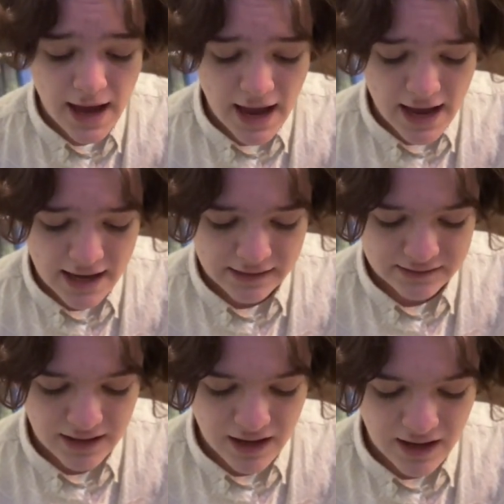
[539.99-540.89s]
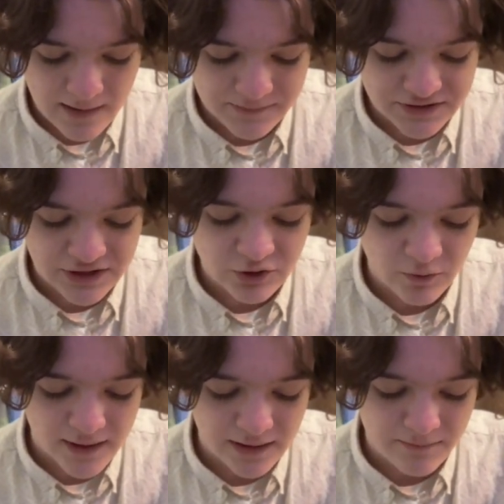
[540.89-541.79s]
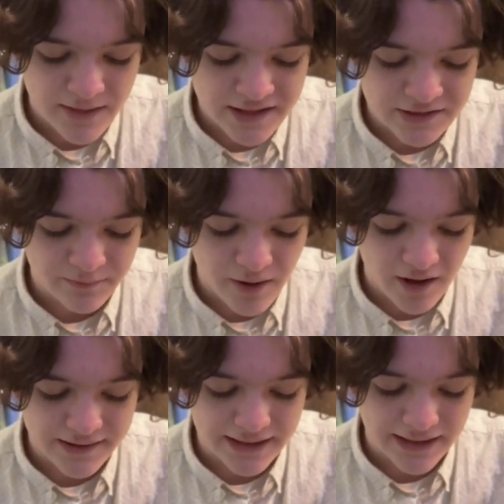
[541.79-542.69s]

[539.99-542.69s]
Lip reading: as, Cinderella meets Bonnie